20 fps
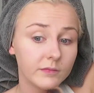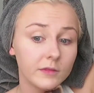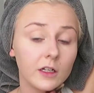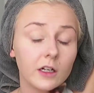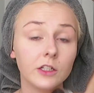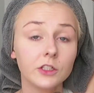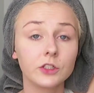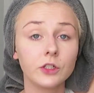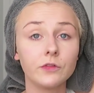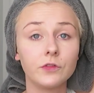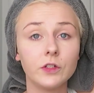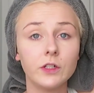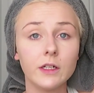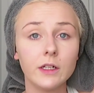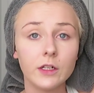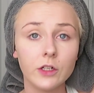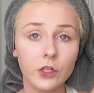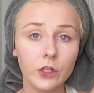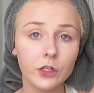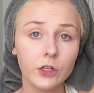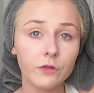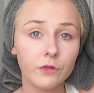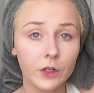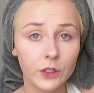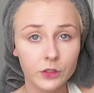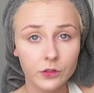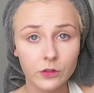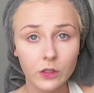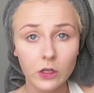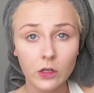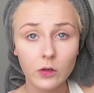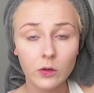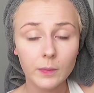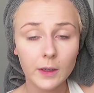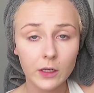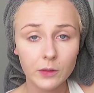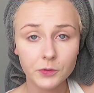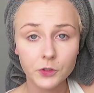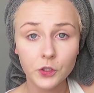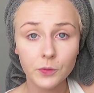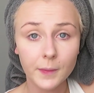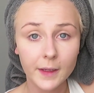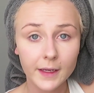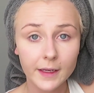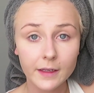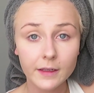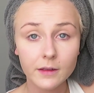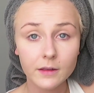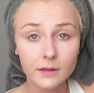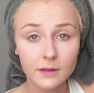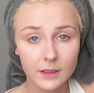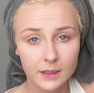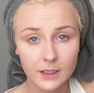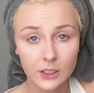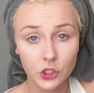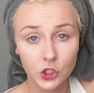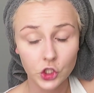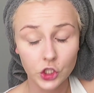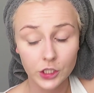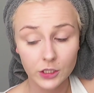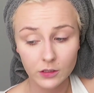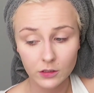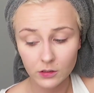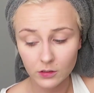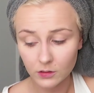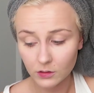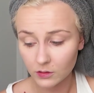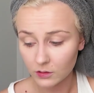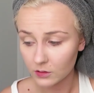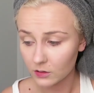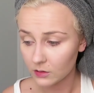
Also, if you didn't know, your frontal lobe helps you make decisions.